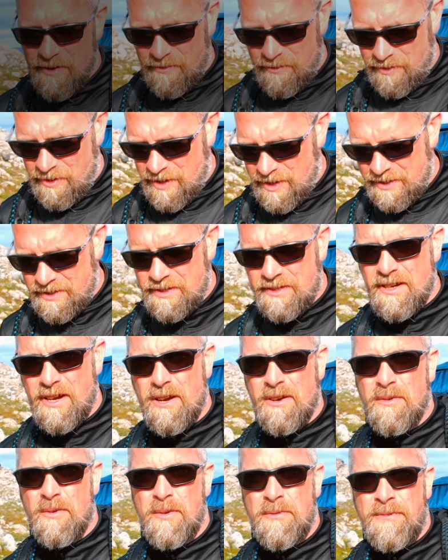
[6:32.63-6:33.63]
Right,
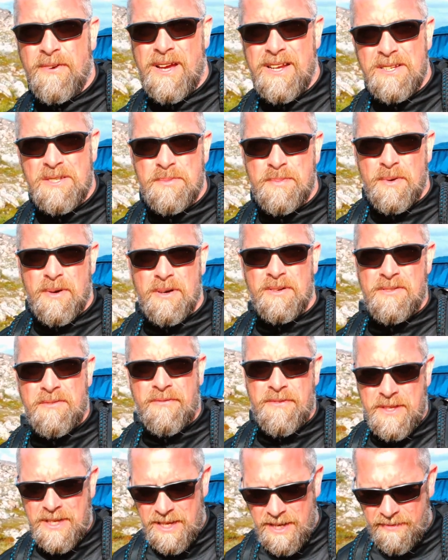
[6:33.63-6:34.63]
so we found a spot
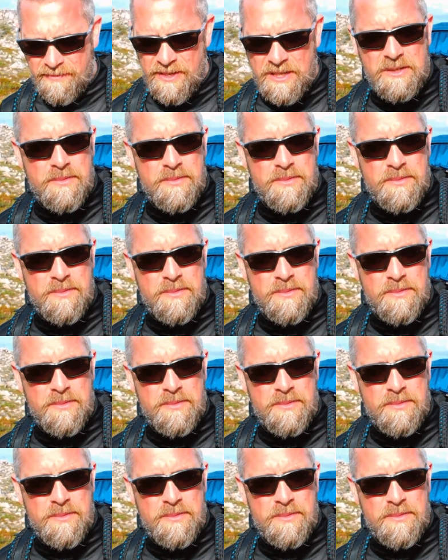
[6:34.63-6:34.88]
for the evening.